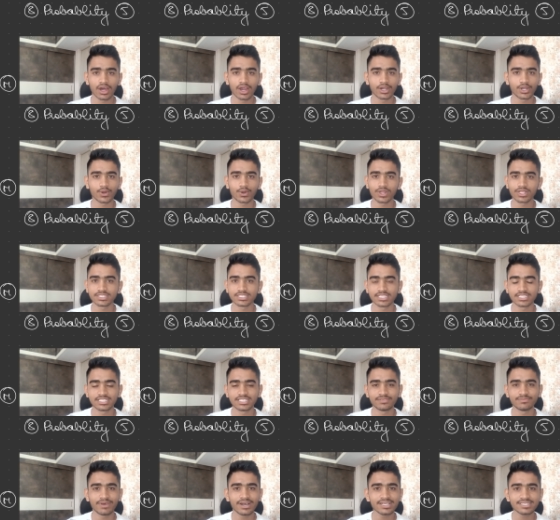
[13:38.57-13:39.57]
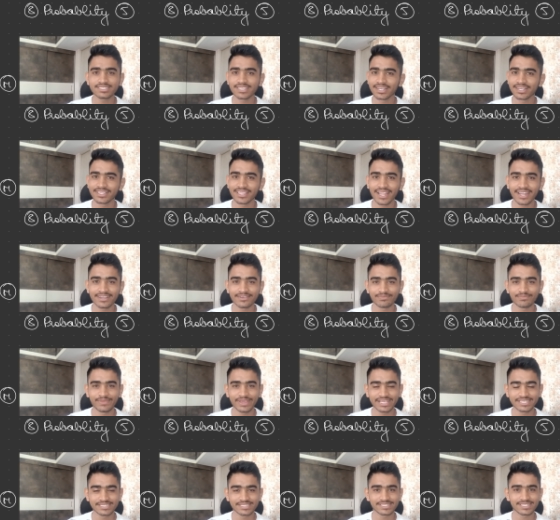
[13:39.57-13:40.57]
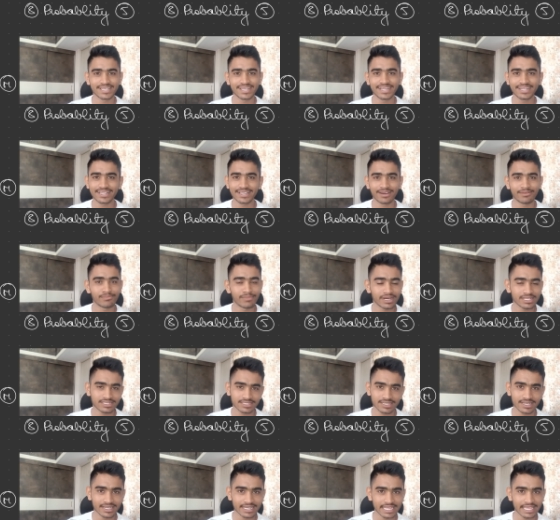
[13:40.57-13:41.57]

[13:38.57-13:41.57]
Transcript: uh, total 60 marks and that makes it a must